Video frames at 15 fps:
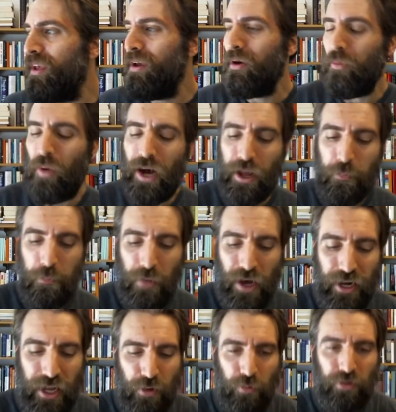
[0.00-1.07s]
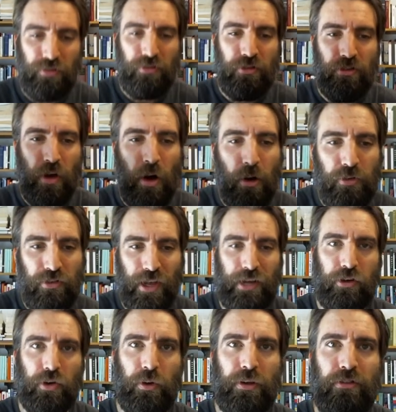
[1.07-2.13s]
why money was so
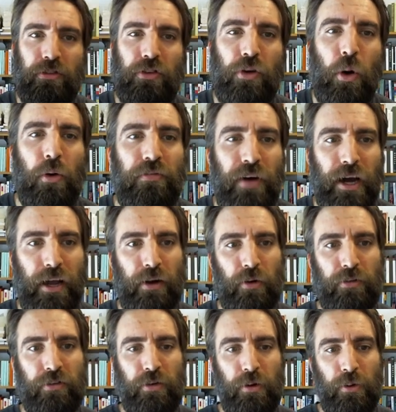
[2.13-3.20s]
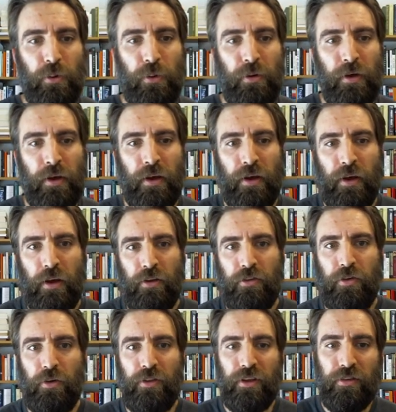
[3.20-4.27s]
central and so vital to
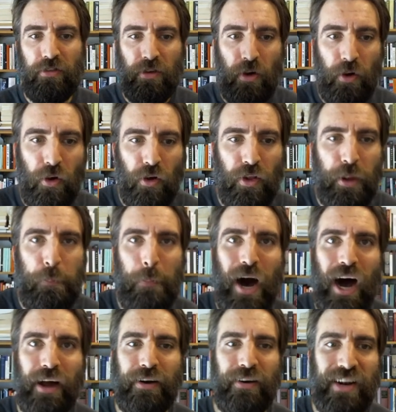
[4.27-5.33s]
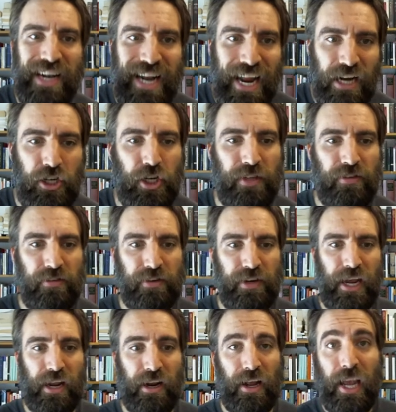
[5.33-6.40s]
to this early modern nation
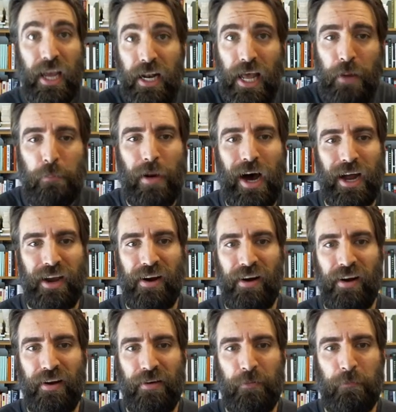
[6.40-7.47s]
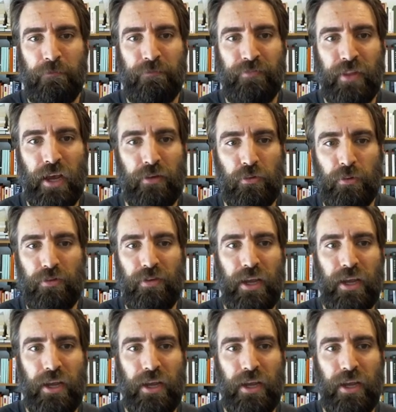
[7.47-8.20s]
state and empire, as we'll see